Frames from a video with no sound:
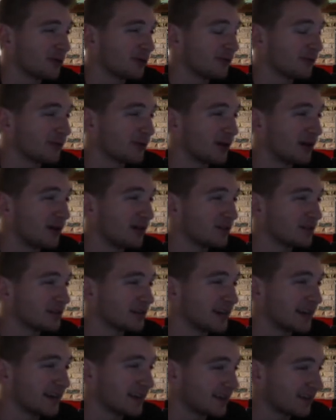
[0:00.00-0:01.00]
overall
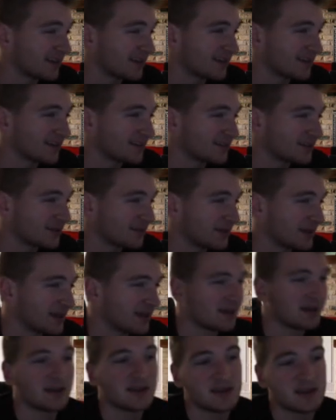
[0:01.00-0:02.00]
hitting card to
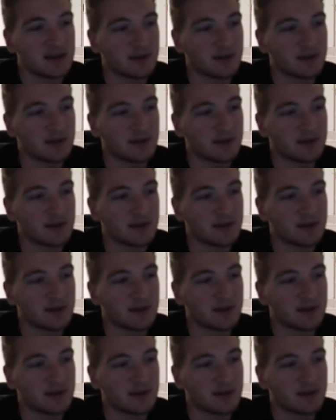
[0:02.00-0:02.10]
me,